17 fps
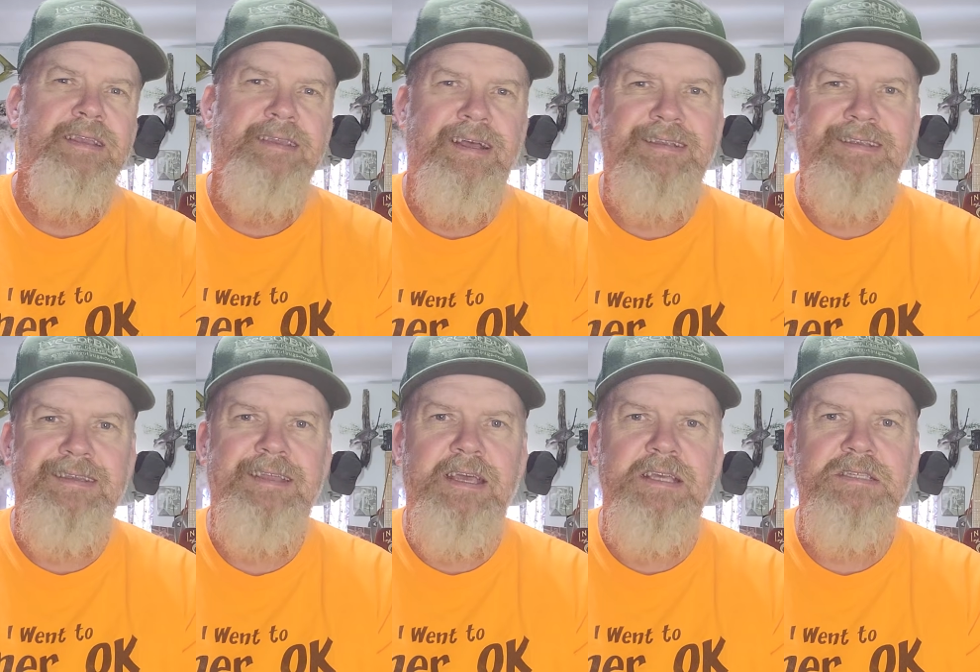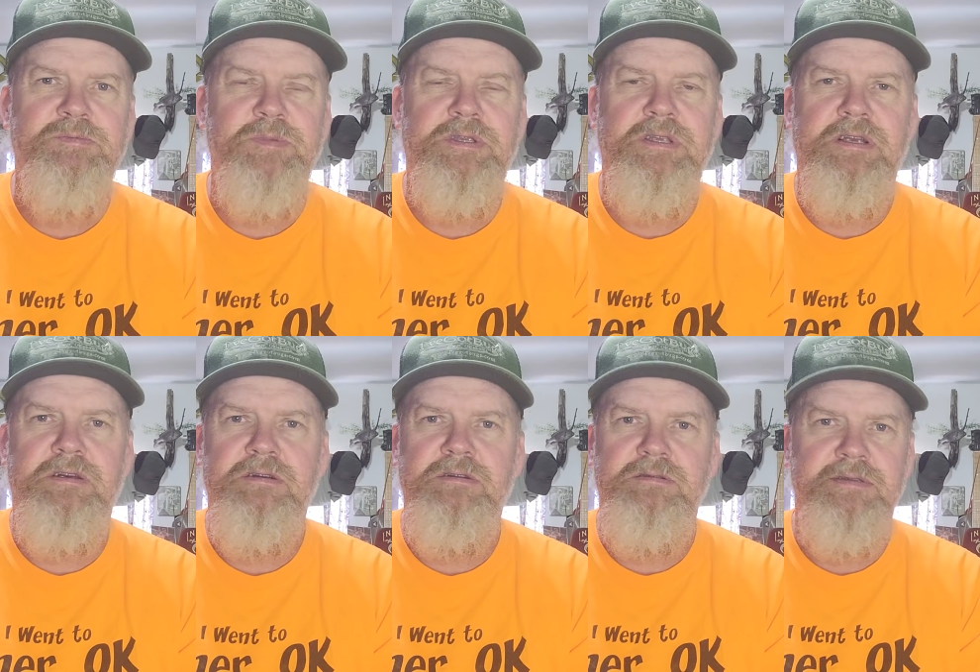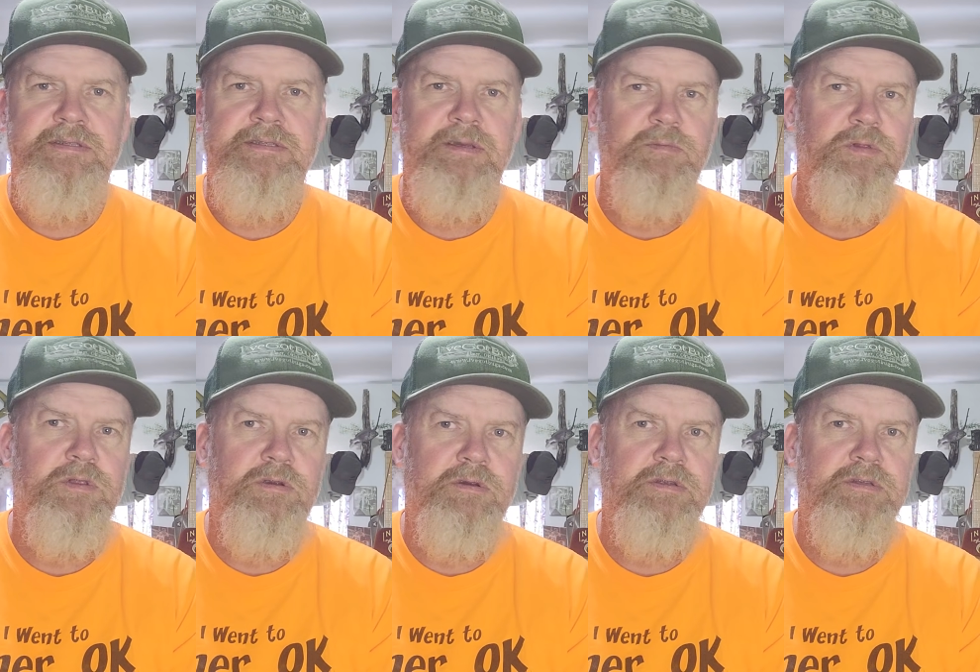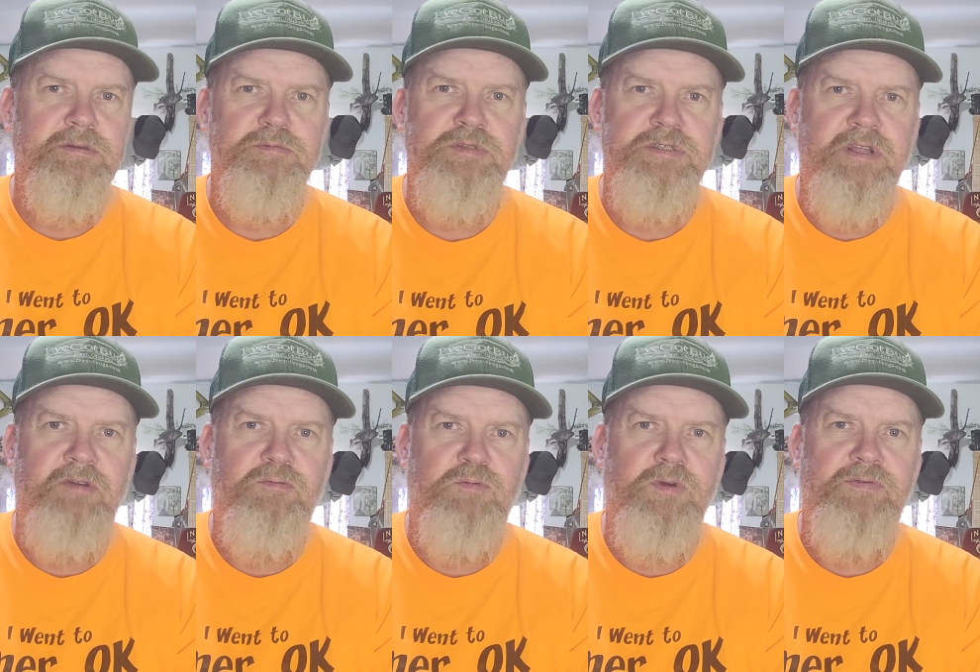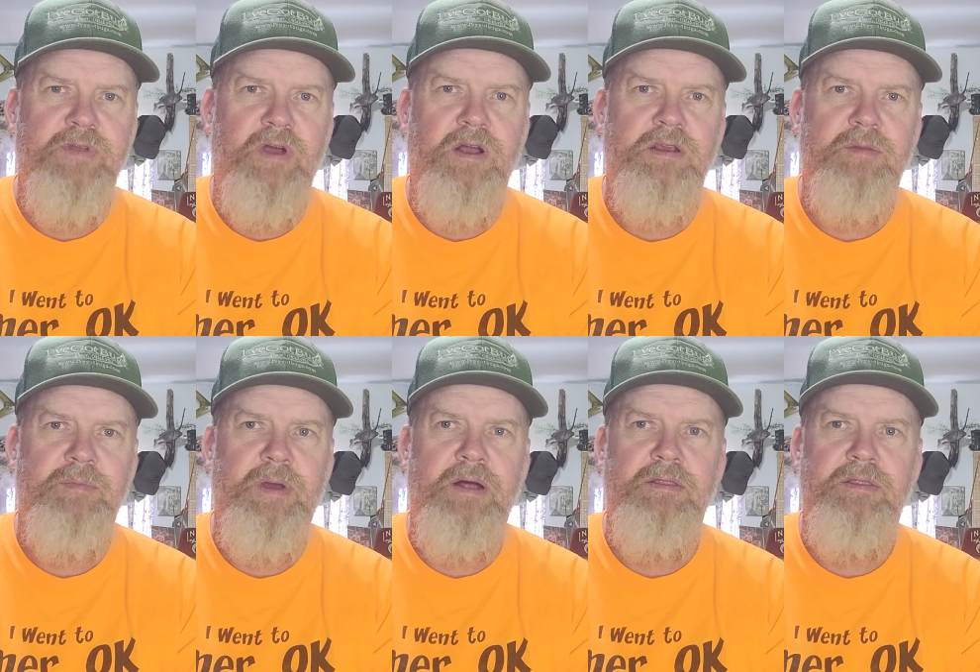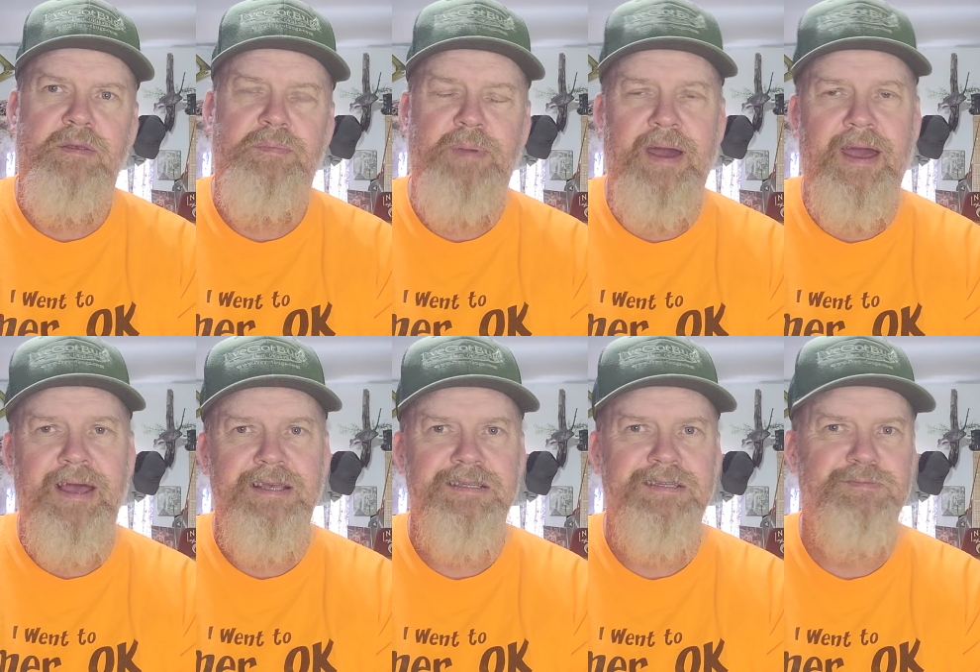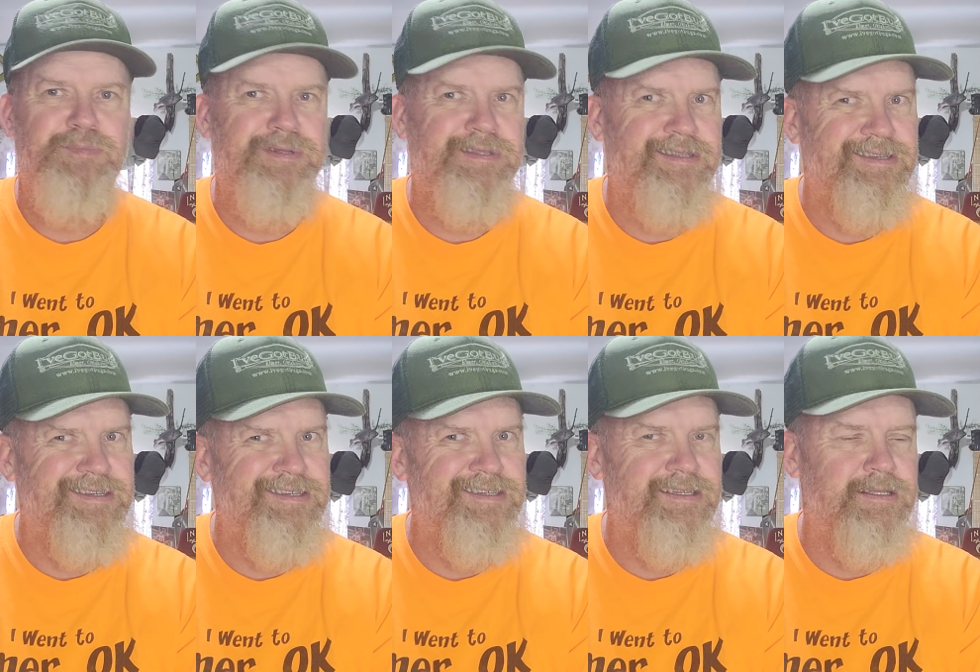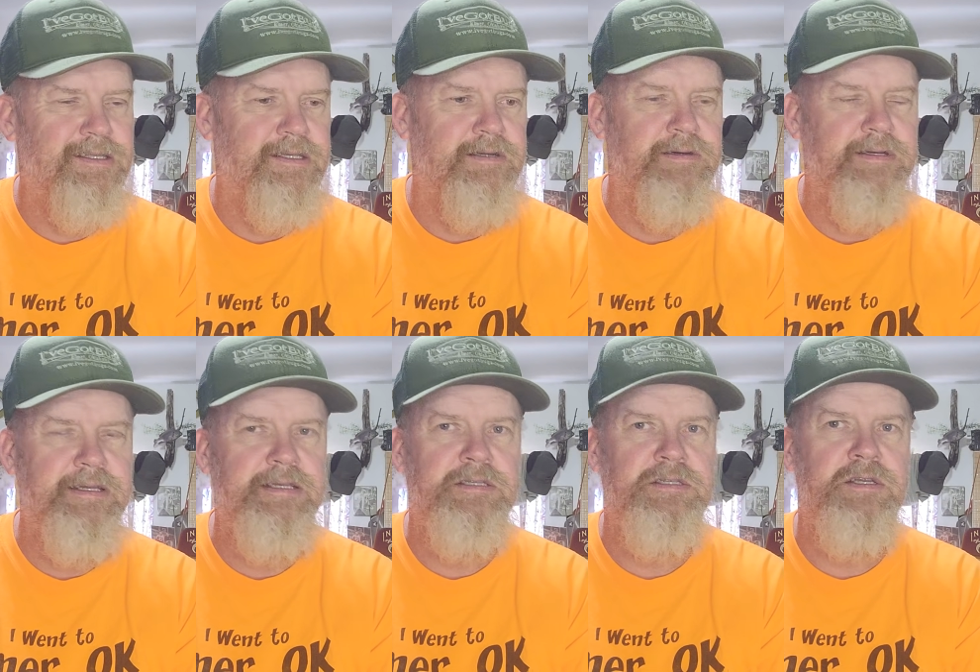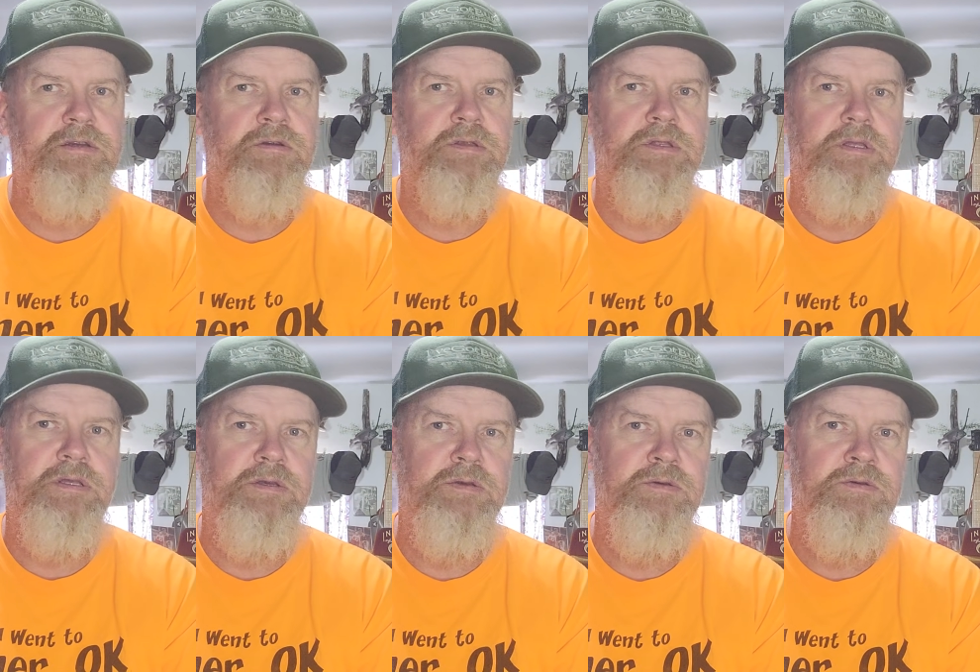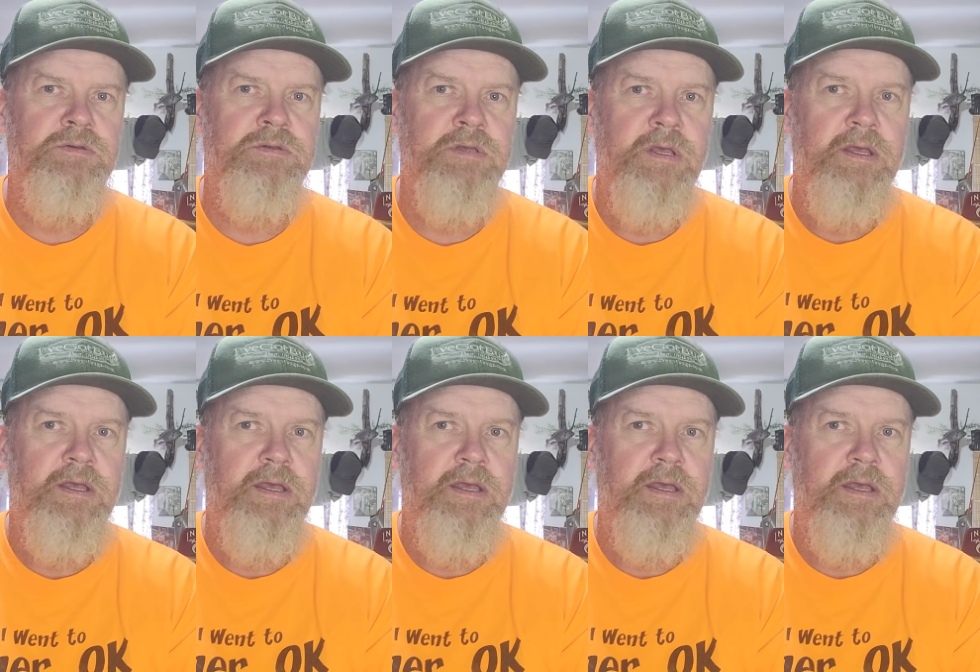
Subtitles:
Now, today's material is similar to some stuff we've talked about in the past, but this is a little easier to use,